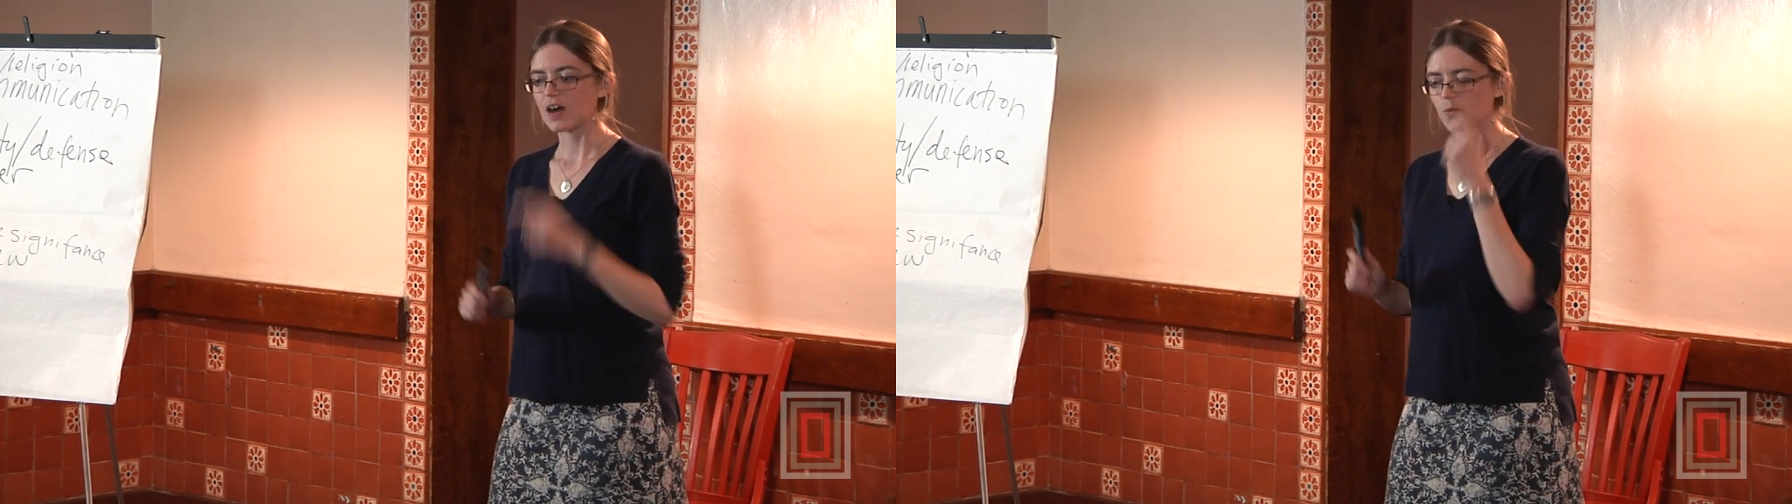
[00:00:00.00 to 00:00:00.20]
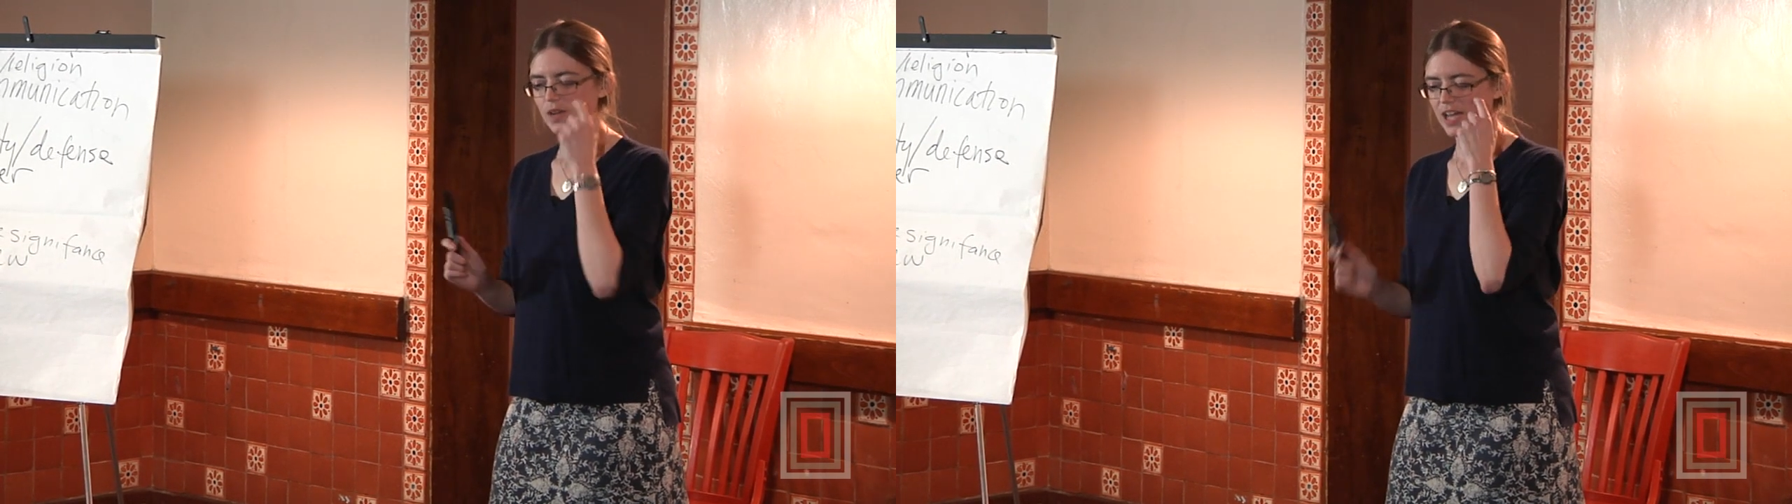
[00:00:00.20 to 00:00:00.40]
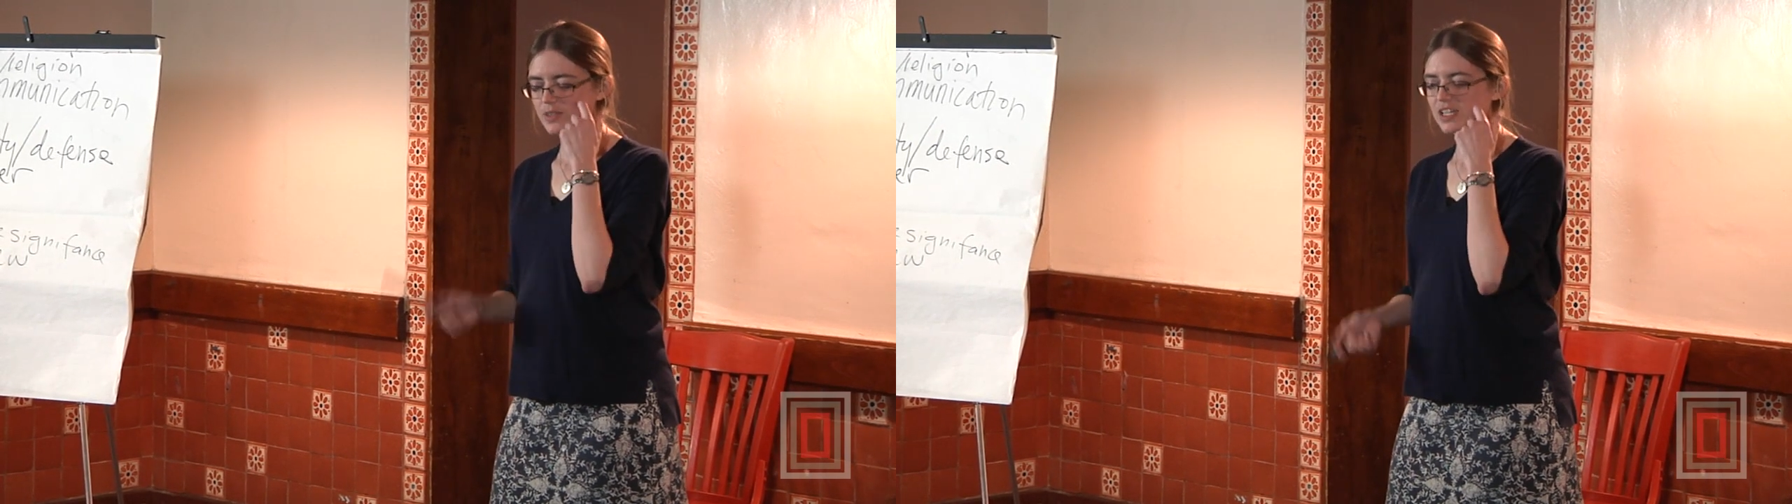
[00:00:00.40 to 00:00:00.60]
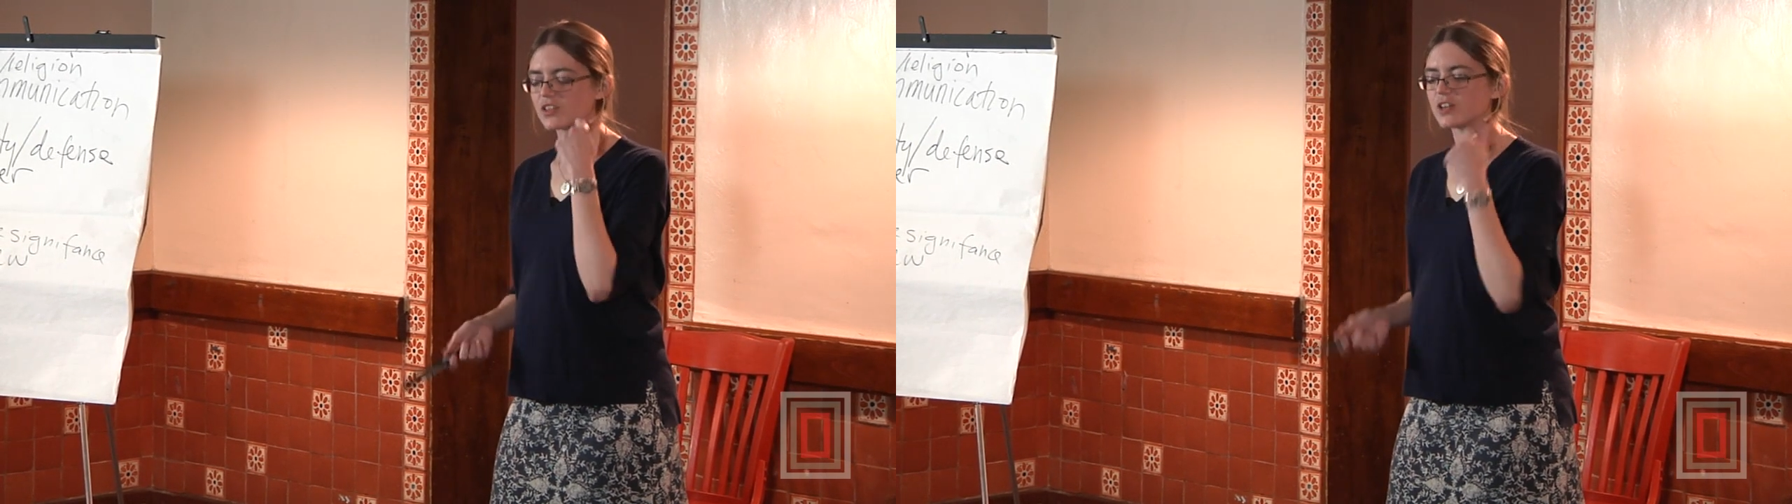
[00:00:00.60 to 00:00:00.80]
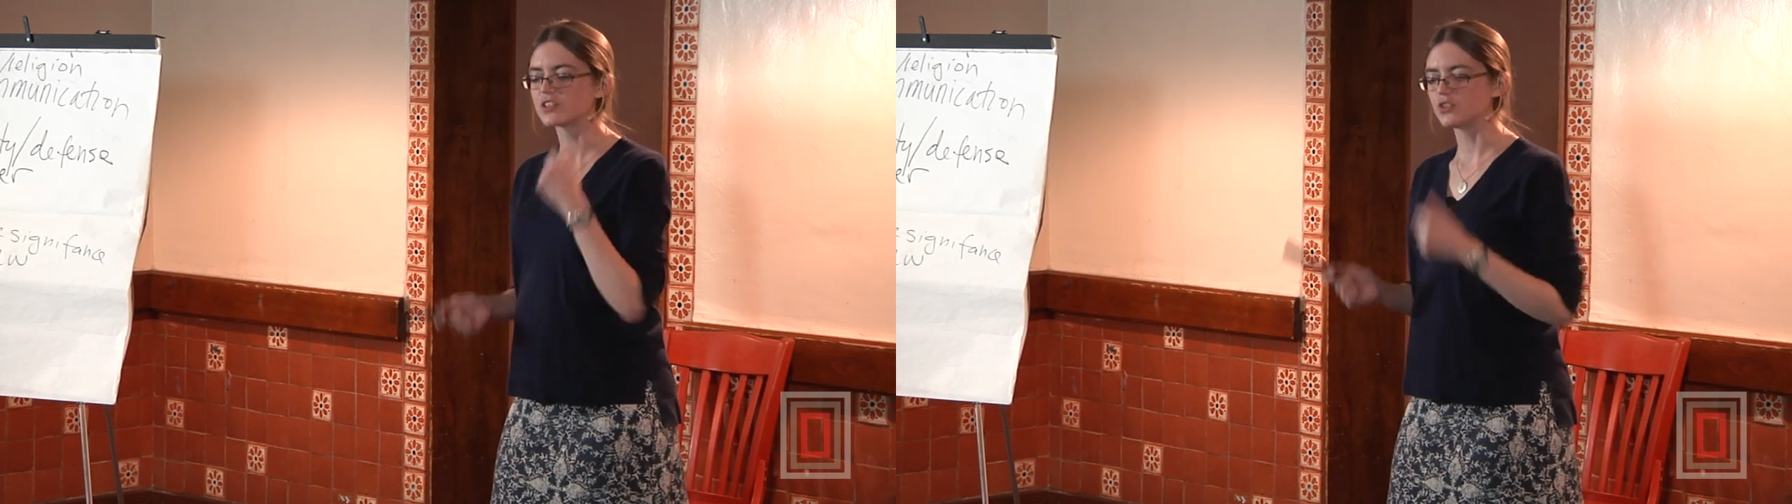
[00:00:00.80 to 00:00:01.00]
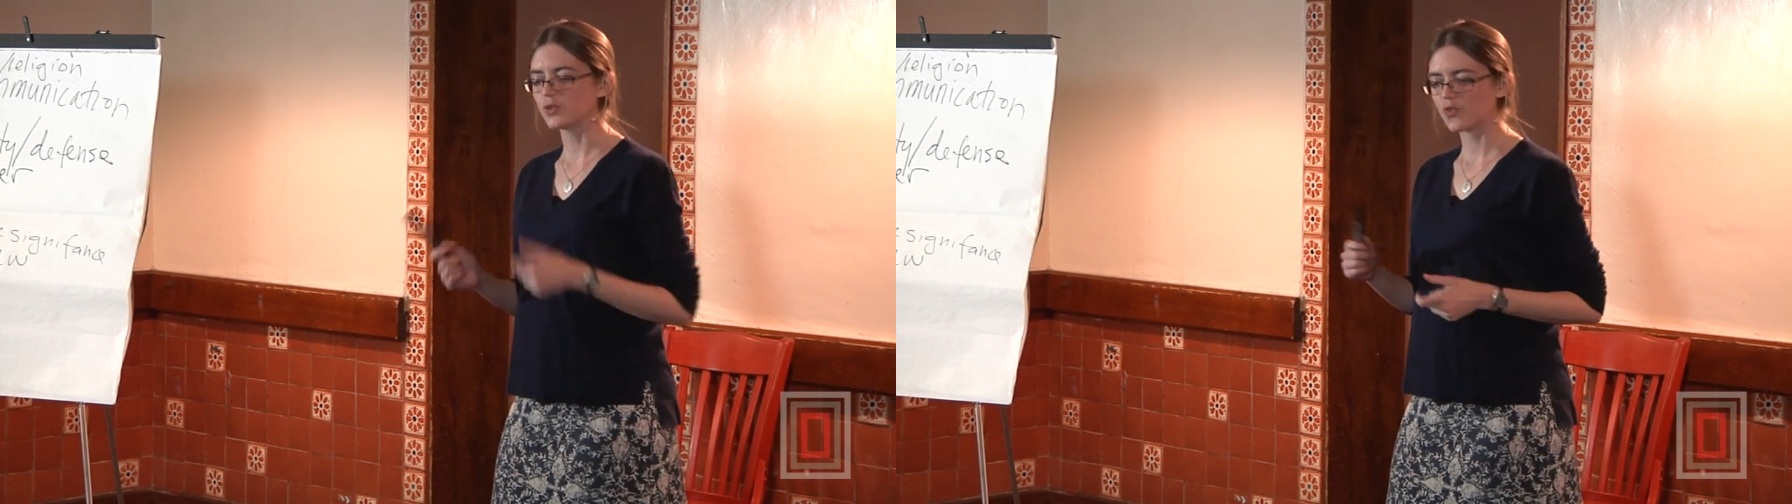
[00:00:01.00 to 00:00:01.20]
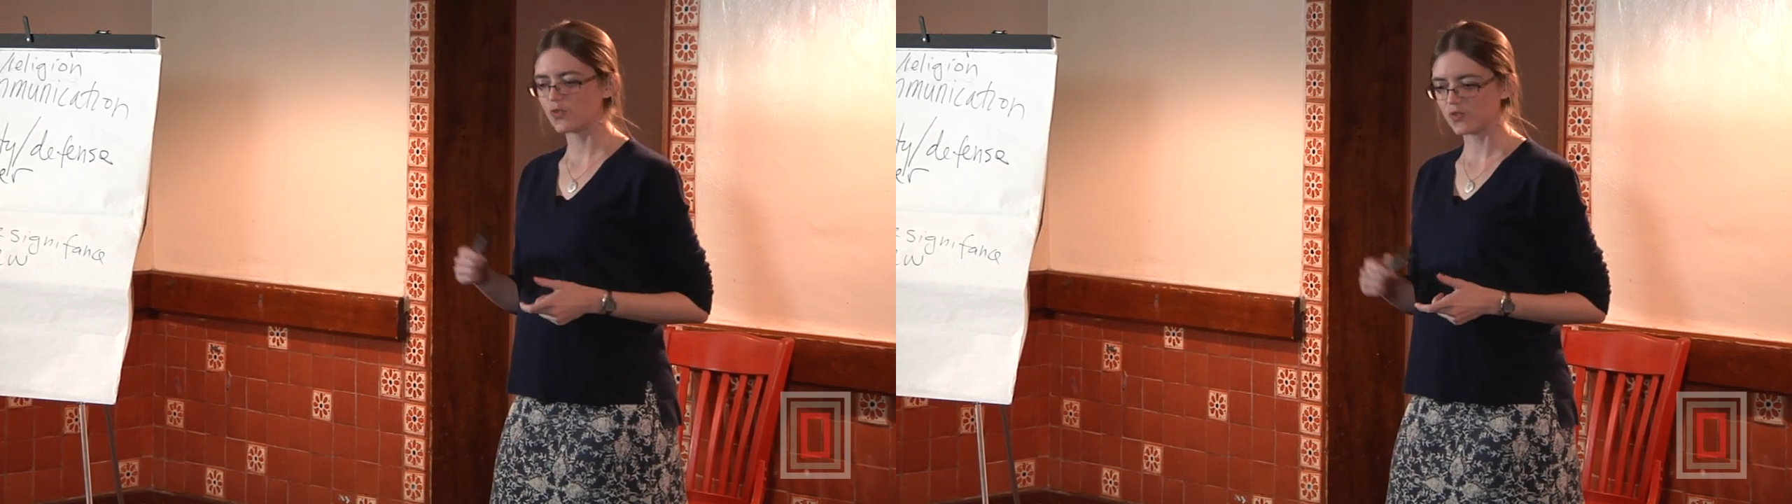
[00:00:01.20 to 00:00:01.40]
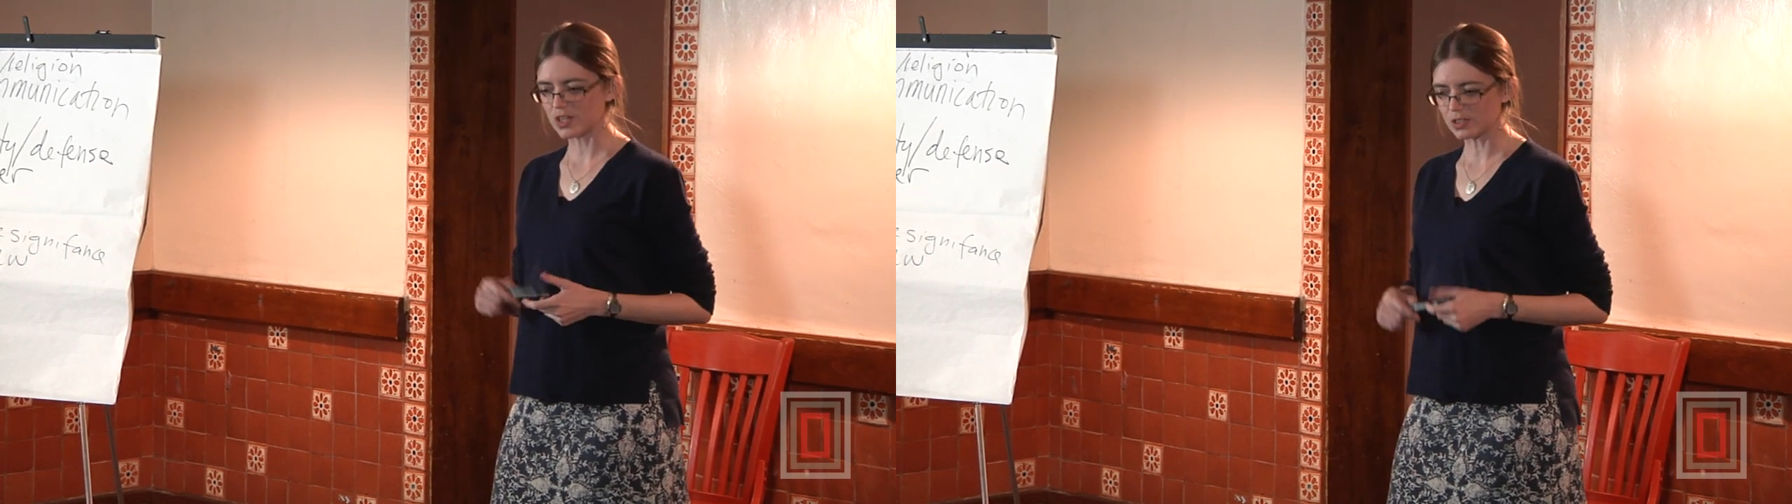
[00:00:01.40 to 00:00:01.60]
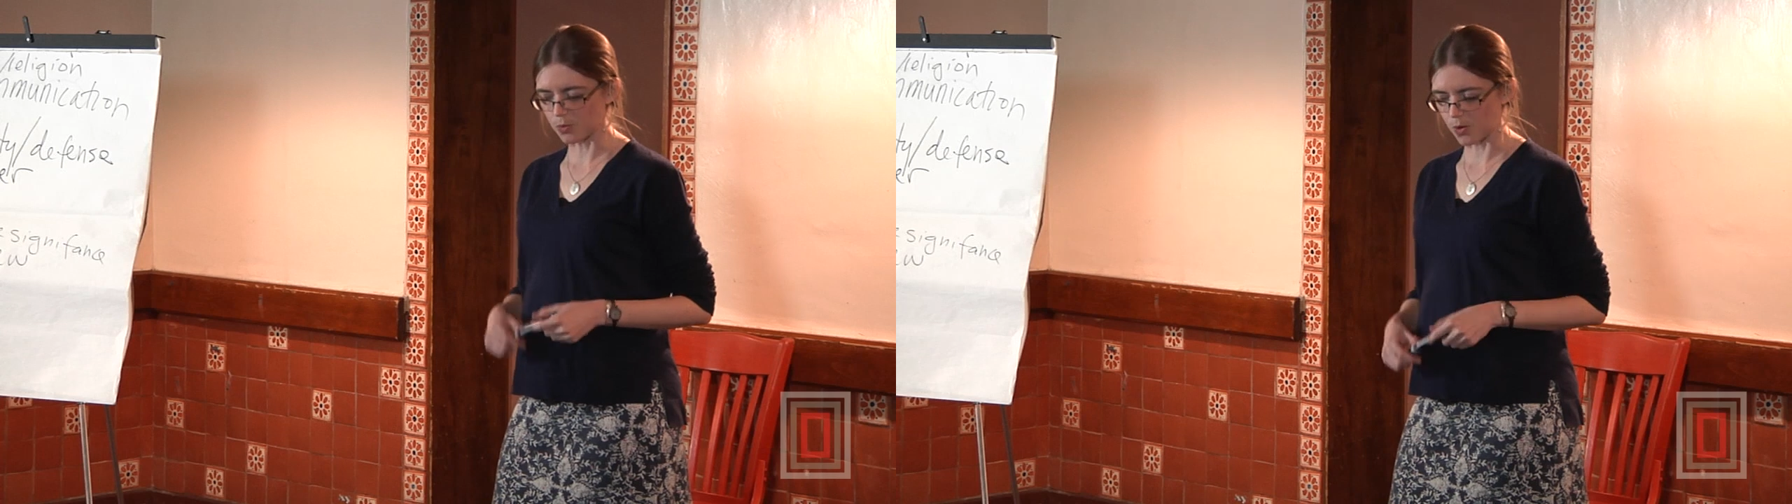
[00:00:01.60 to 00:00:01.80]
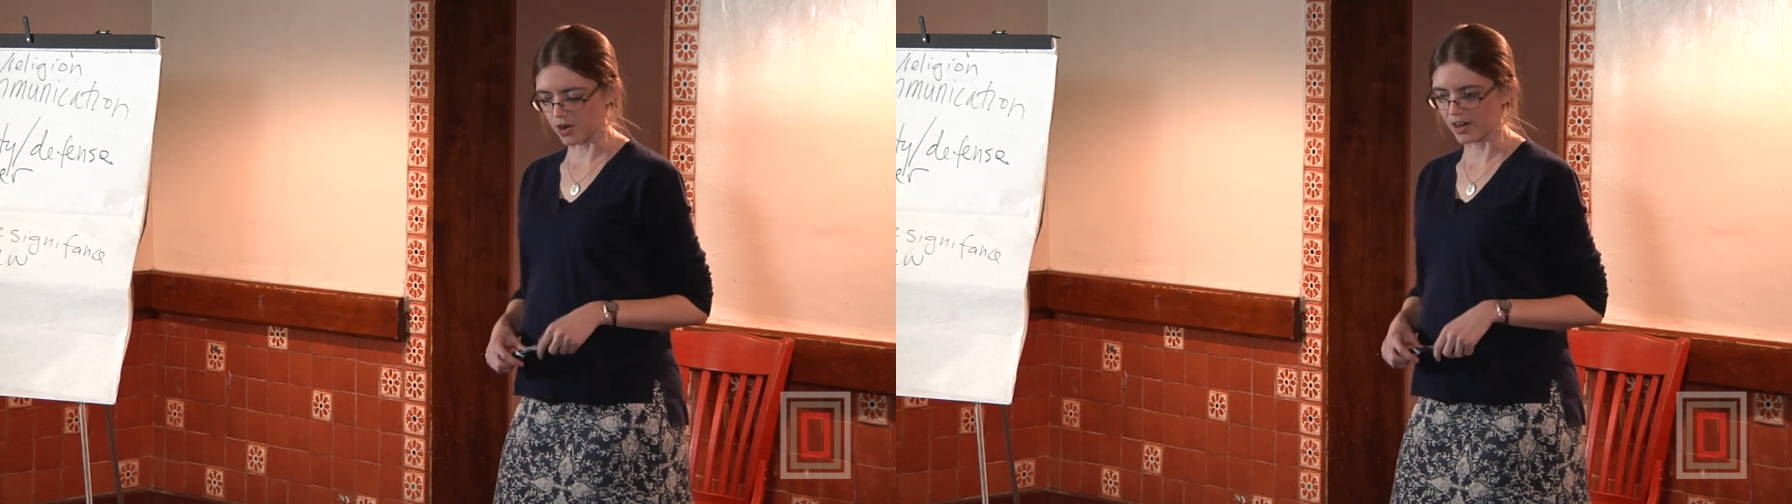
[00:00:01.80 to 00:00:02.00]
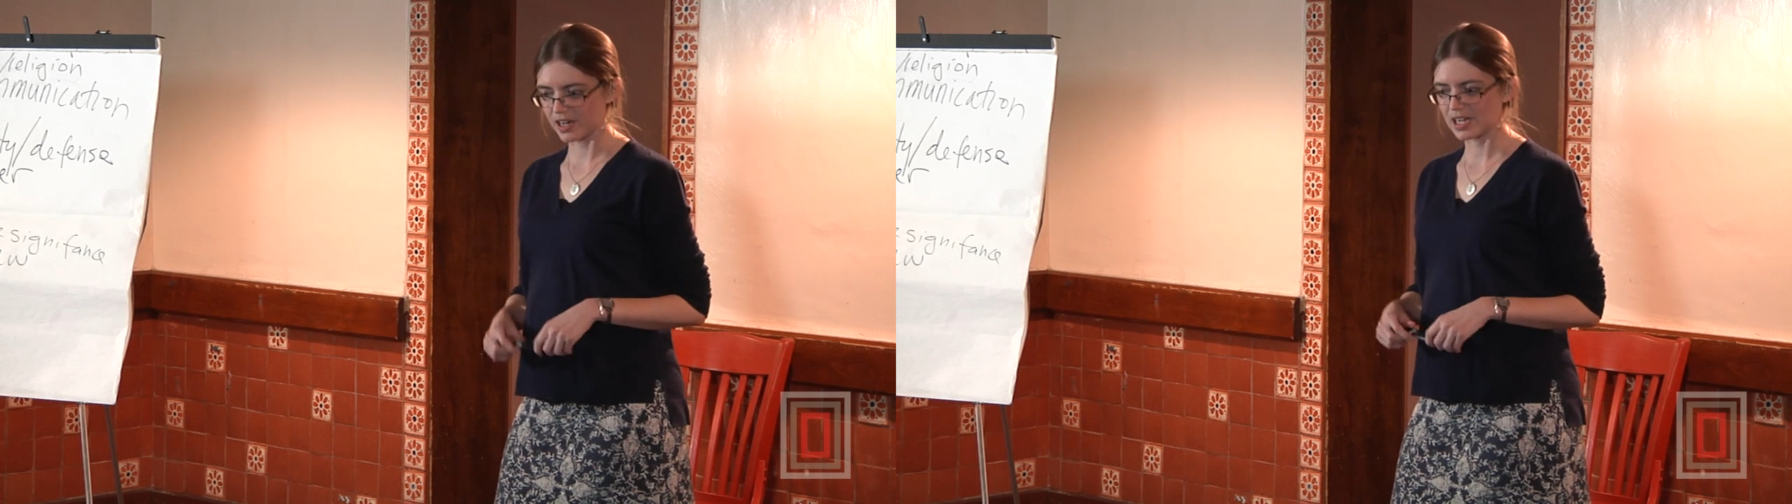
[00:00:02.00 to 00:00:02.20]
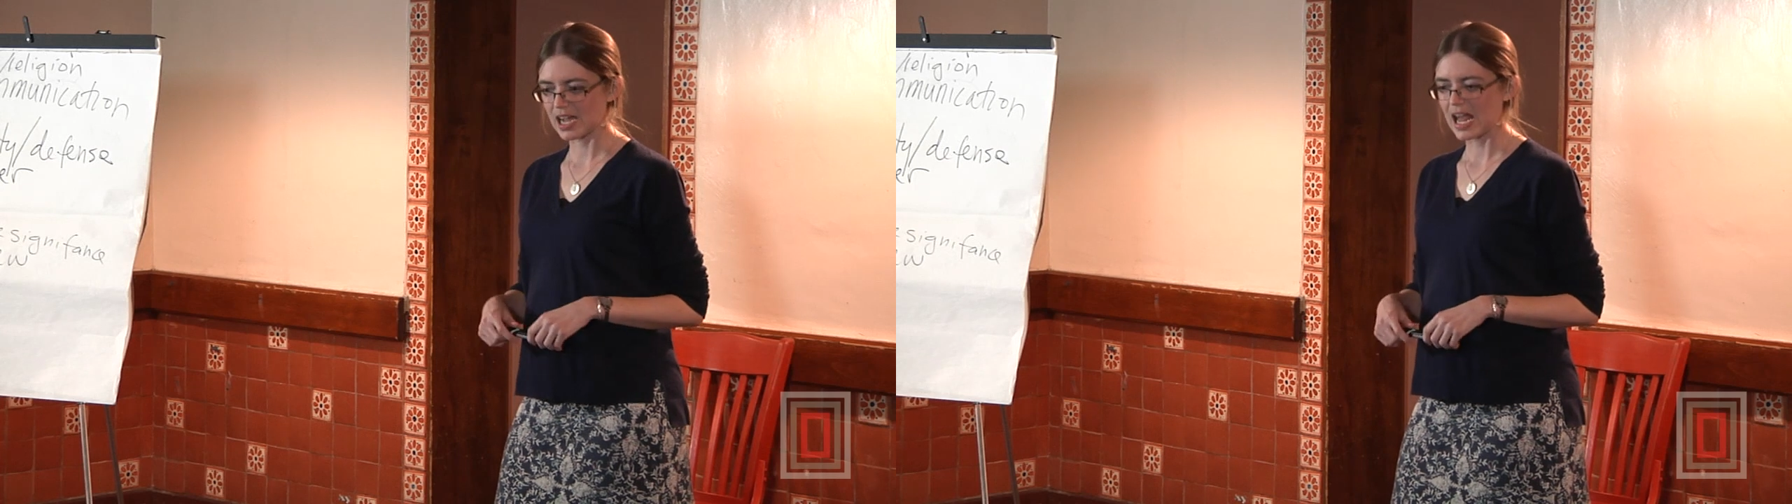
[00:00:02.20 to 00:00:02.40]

was out there to do field work,